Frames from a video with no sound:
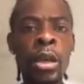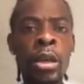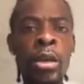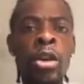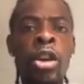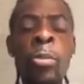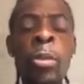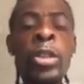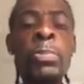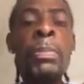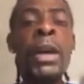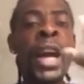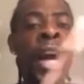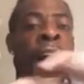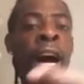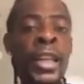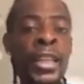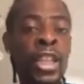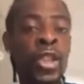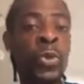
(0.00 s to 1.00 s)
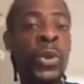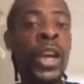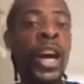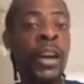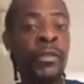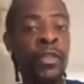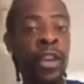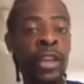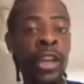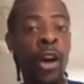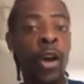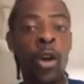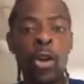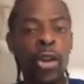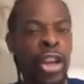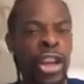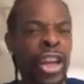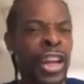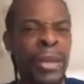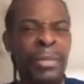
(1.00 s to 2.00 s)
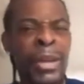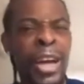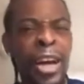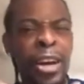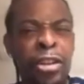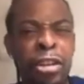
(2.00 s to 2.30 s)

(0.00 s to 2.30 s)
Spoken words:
Look how much mega artists we have done here. Oh, none of them now